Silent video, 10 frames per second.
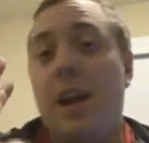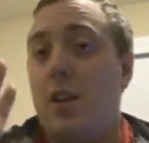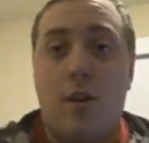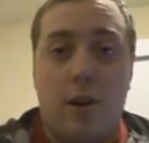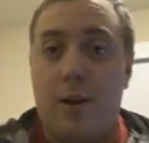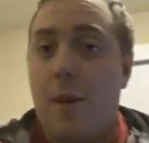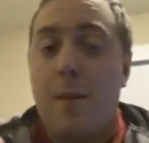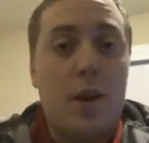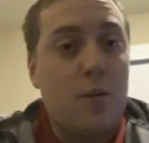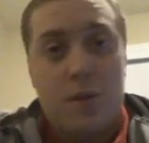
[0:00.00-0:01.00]
My
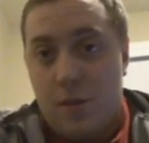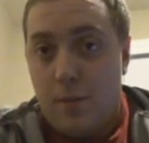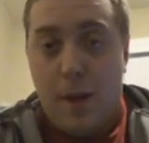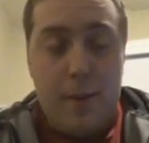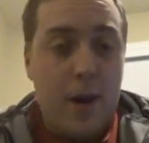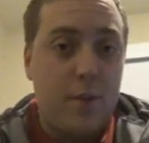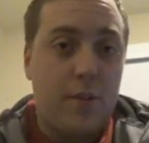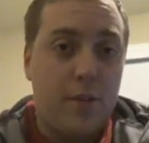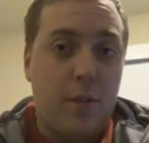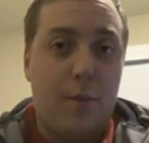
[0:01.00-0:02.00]
mind
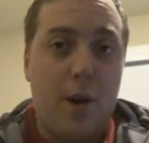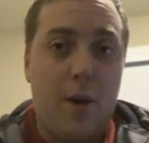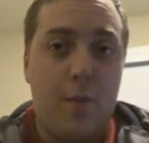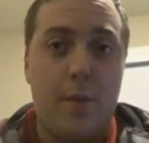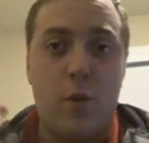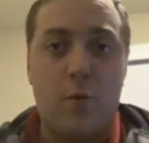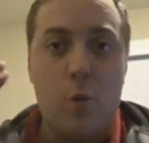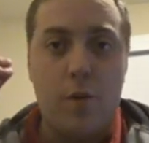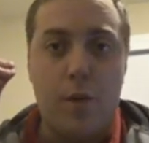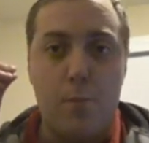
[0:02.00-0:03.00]
was still blown, but it was
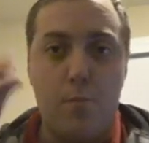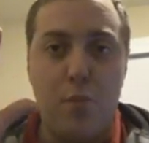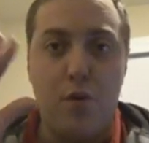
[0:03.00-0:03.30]
more of a,